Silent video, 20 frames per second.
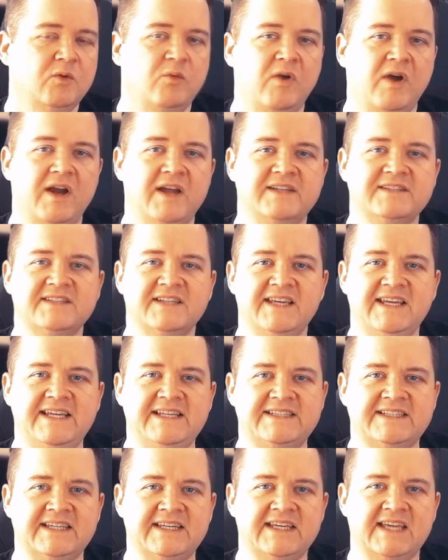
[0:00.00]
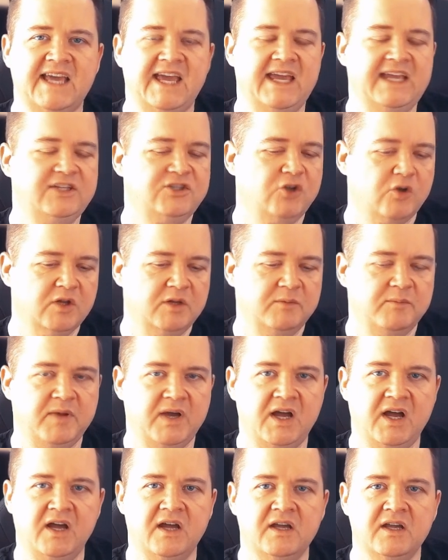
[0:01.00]
whereas eating a chocolate
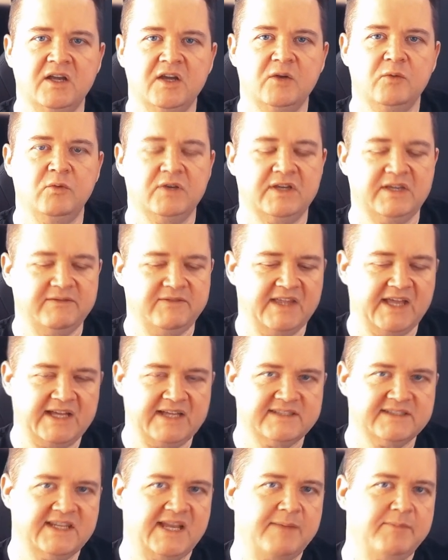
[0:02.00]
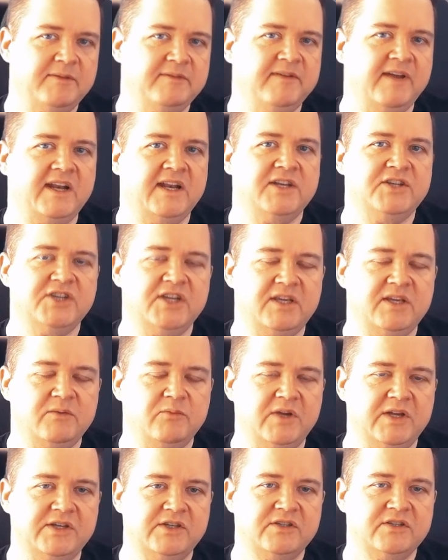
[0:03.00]
bar will give you that zap of energy
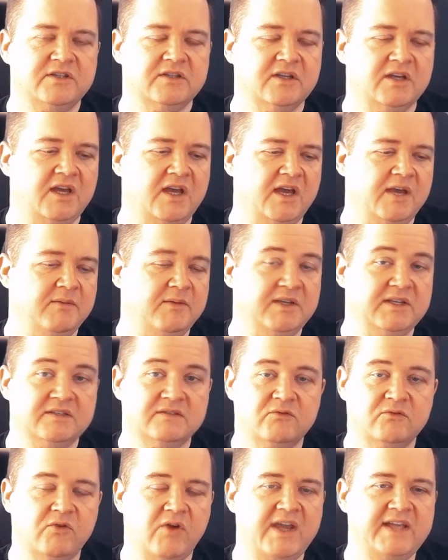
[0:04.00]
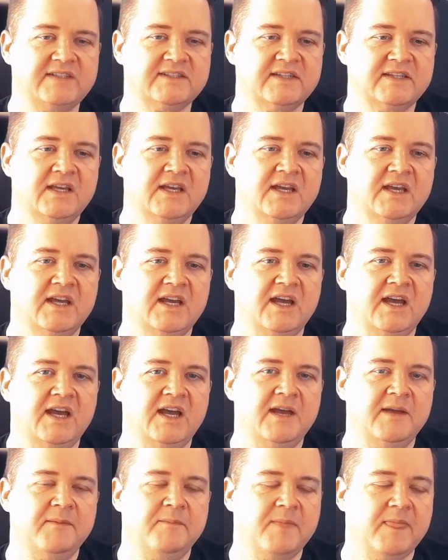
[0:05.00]
which uh, is great
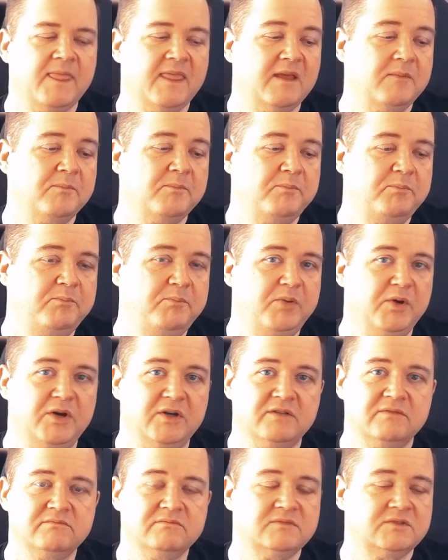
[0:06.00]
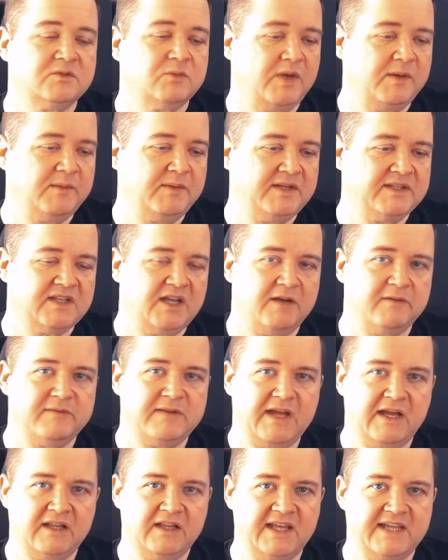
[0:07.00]
um, but 20 minutes
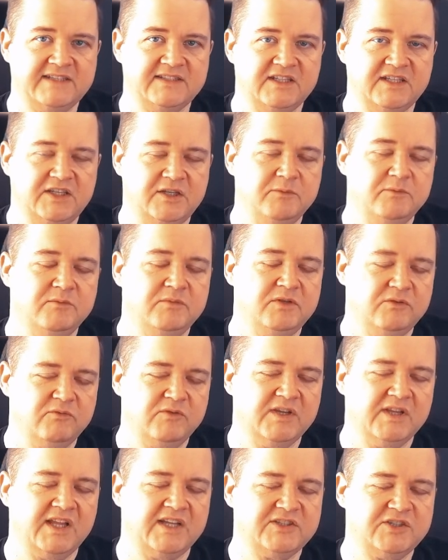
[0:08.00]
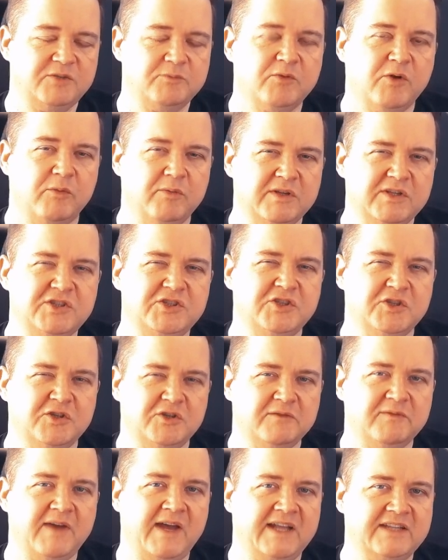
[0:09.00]
half an hour later you, you realize you probably
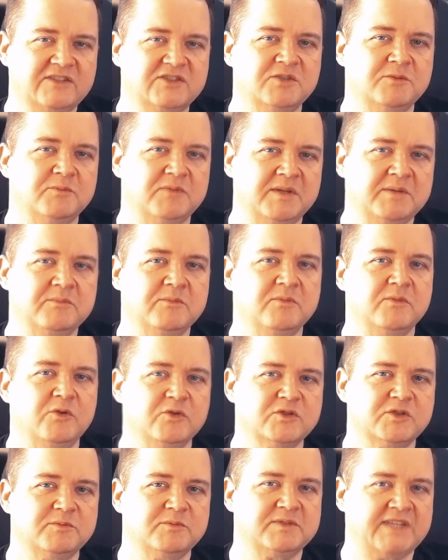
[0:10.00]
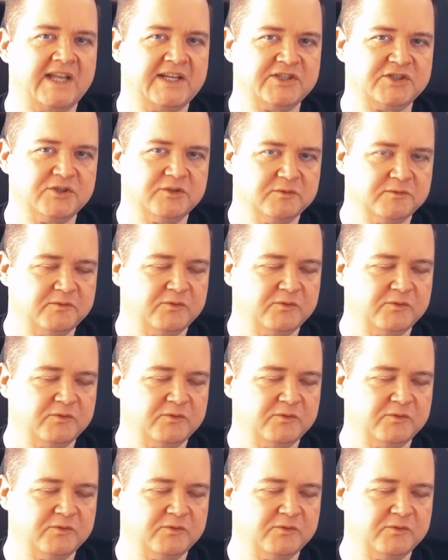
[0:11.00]
should have had something more substantial